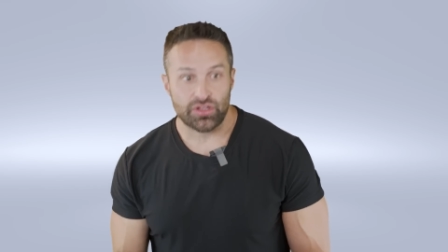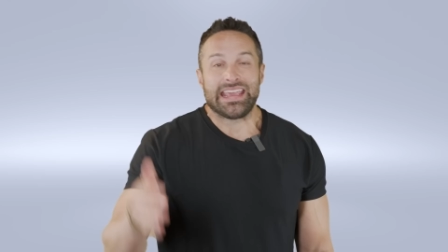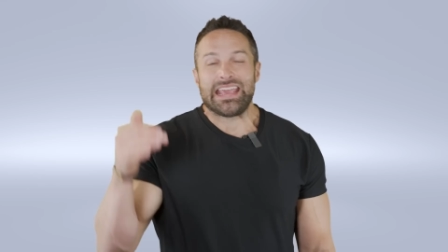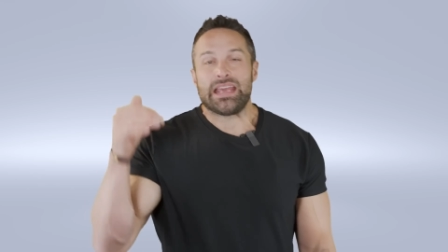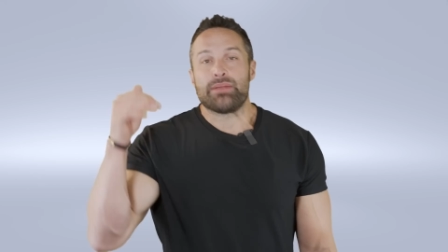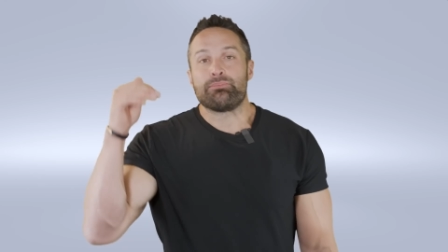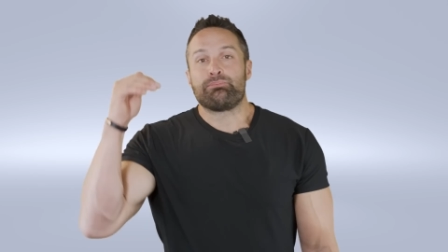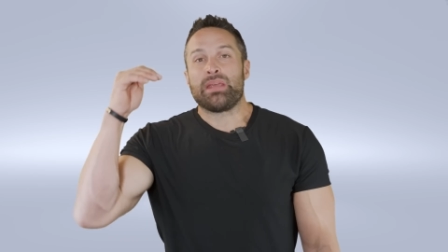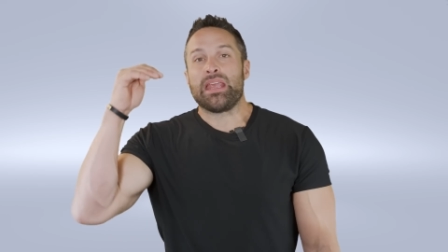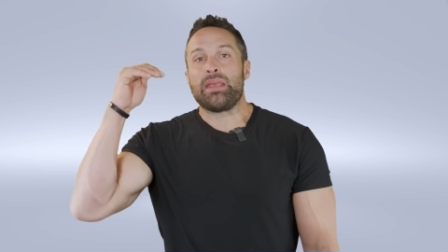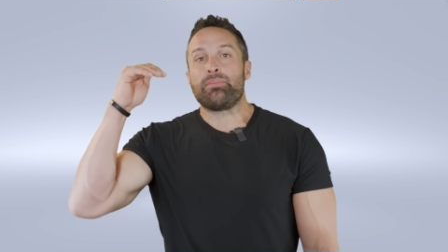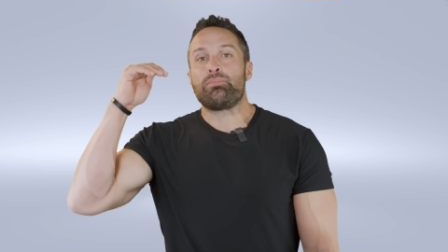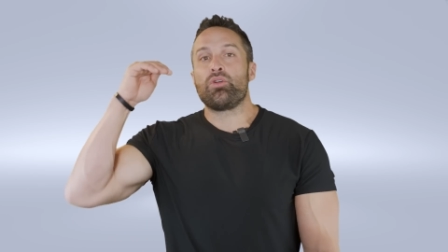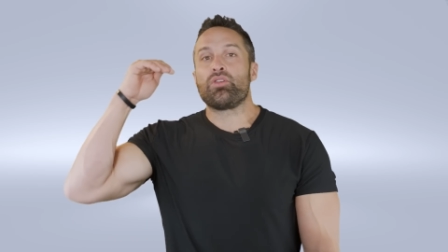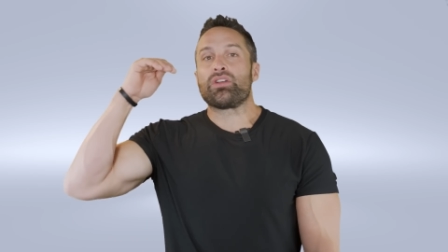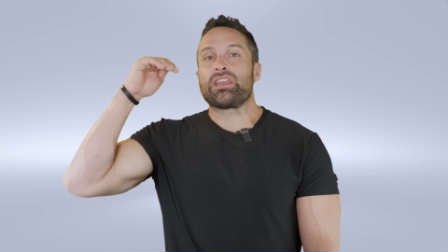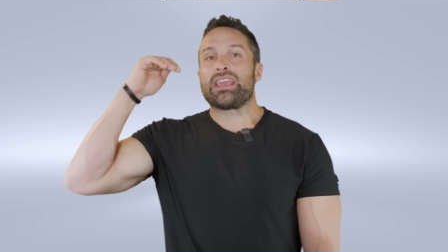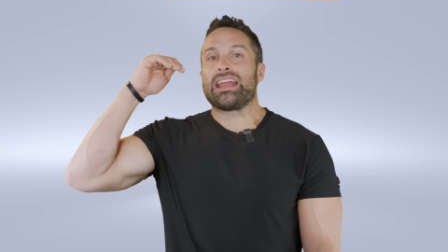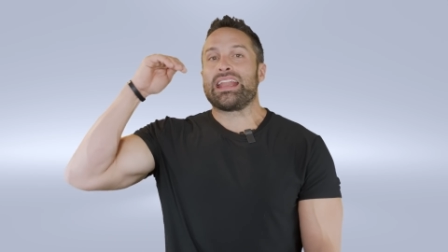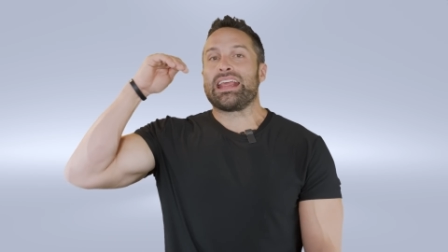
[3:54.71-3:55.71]
in
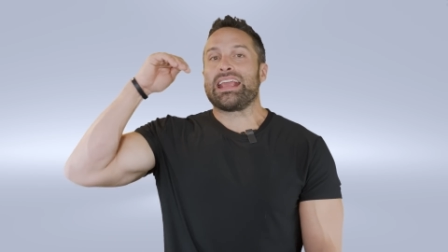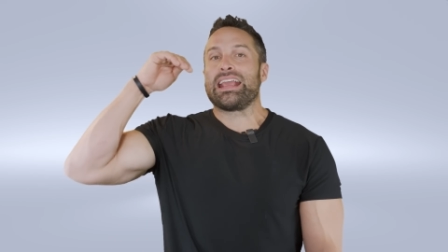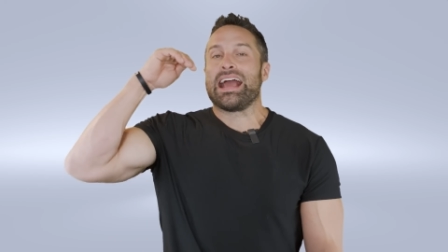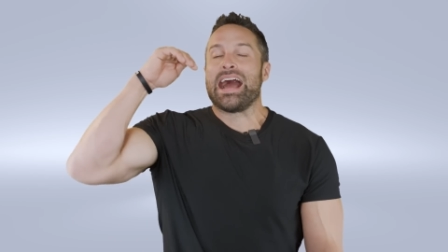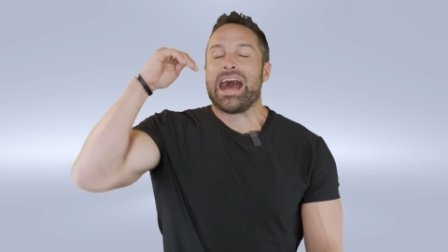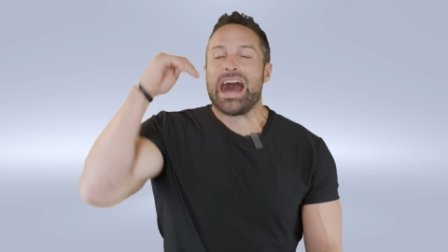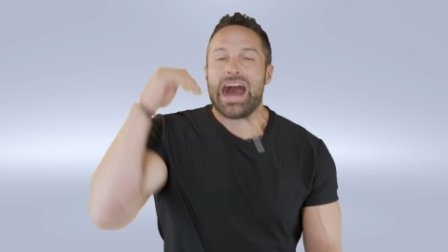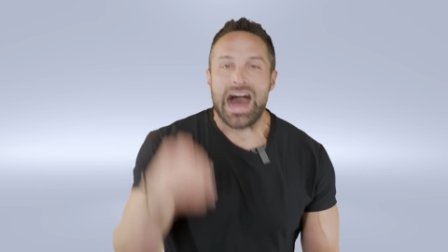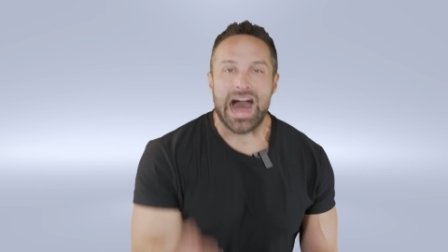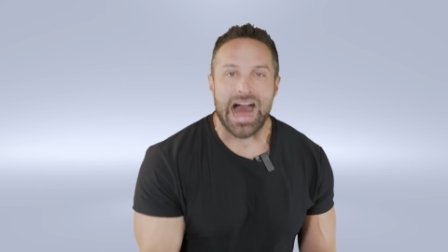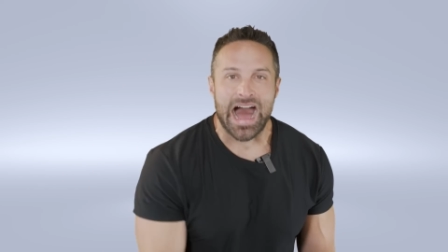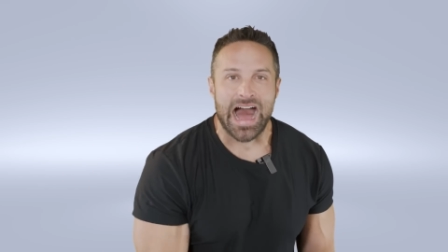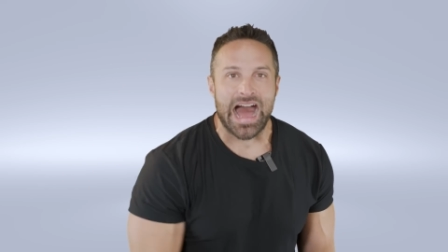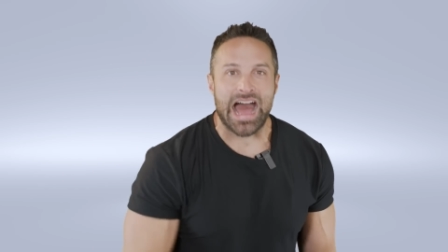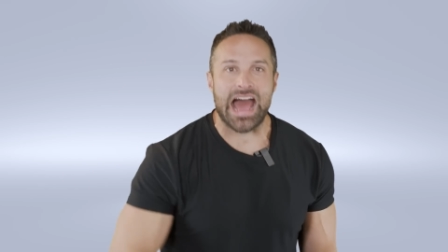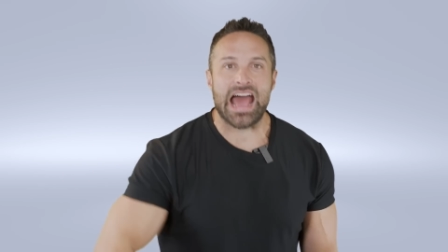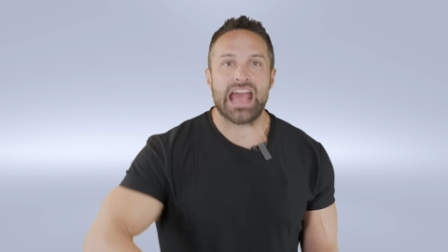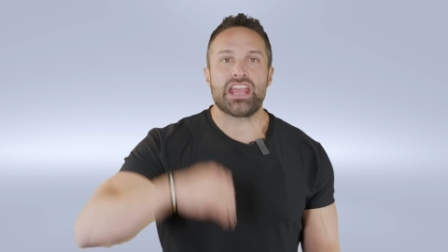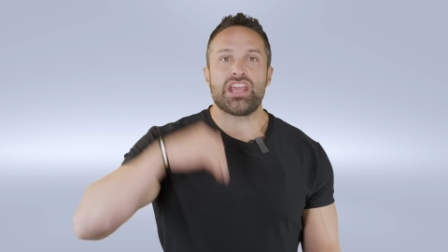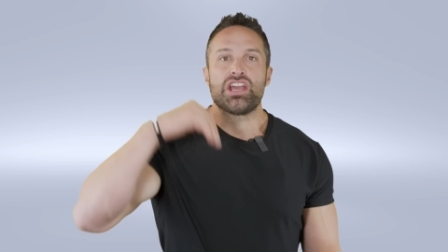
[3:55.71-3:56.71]
people getting
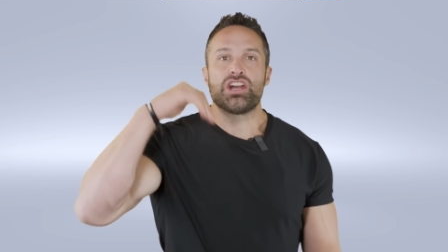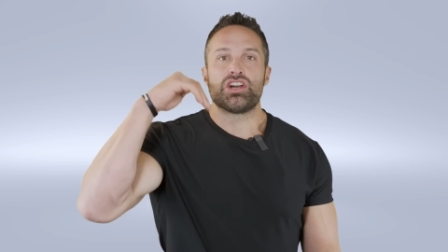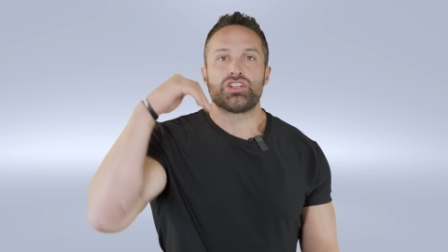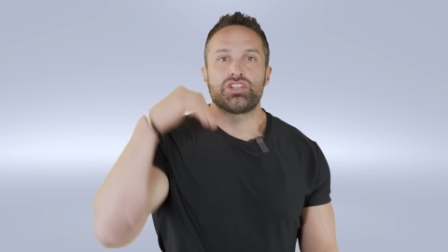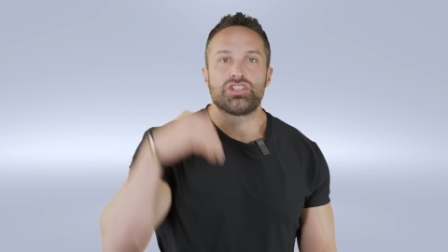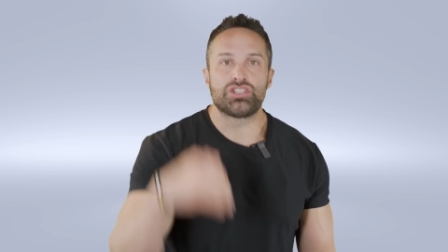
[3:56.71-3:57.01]
high